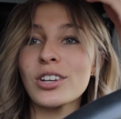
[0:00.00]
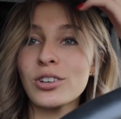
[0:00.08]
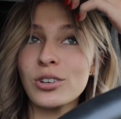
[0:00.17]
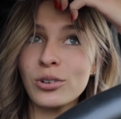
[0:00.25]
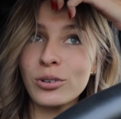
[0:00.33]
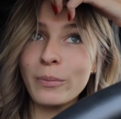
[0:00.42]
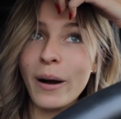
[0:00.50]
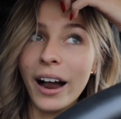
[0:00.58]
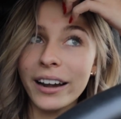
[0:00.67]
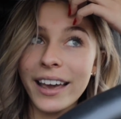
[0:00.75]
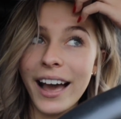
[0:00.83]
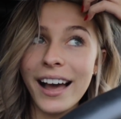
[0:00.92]
new
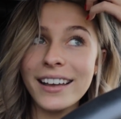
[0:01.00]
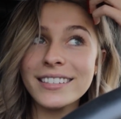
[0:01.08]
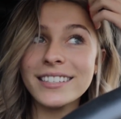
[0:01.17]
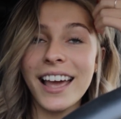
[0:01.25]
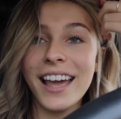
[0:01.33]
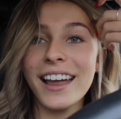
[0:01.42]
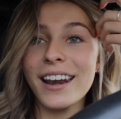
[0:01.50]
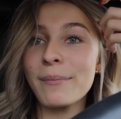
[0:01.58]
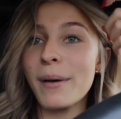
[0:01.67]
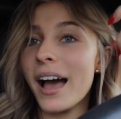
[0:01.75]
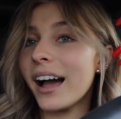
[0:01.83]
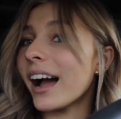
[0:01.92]
podcast, and
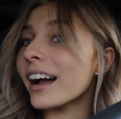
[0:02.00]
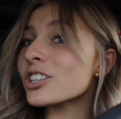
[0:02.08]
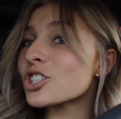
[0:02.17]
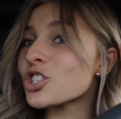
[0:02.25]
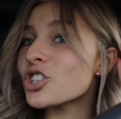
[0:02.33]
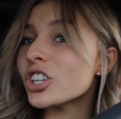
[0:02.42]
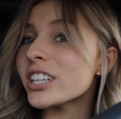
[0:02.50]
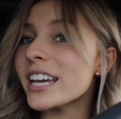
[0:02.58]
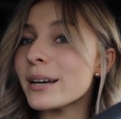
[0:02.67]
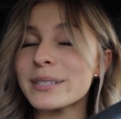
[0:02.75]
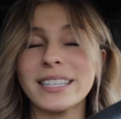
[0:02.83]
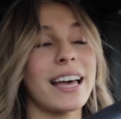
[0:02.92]
I'm
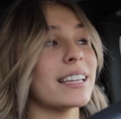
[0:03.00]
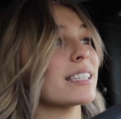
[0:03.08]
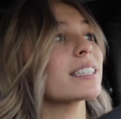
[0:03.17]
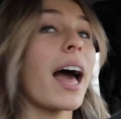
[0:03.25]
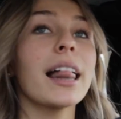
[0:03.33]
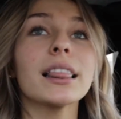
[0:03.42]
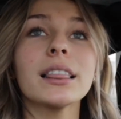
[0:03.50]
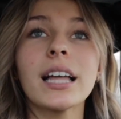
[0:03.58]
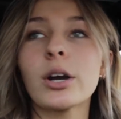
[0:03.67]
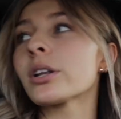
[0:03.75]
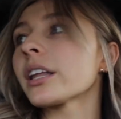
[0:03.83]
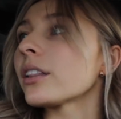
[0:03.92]
actually obsessed. I
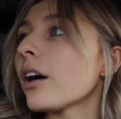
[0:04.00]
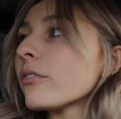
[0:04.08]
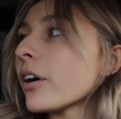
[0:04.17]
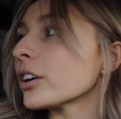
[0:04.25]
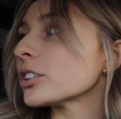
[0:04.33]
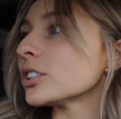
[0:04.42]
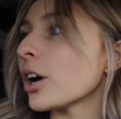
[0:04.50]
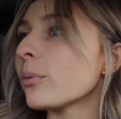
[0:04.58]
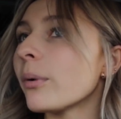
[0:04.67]
literally love her so